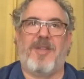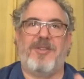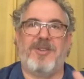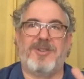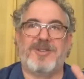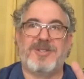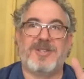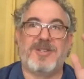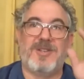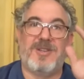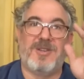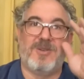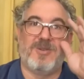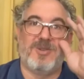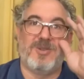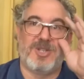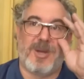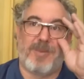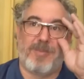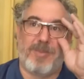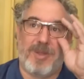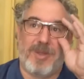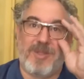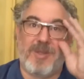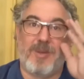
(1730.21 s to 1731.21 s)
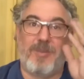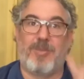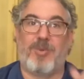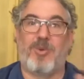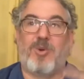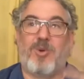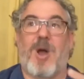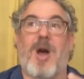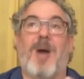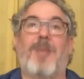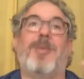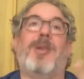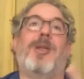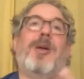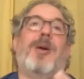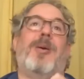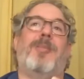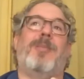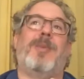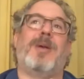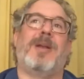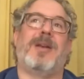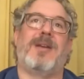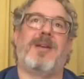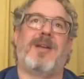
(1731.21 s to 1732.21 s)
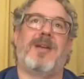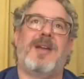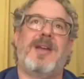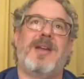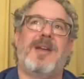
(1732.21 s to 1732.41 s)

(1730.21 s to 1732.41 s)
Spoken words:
there's a huge empathy problem, and